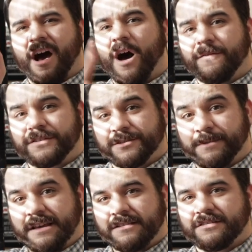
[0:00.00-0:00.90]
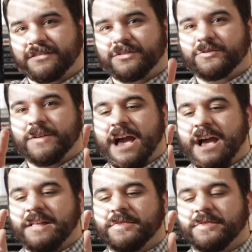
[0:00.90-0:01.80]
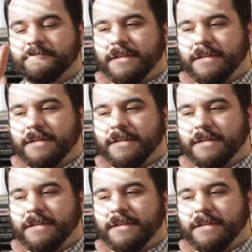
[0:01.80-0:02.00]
Office Space, you had The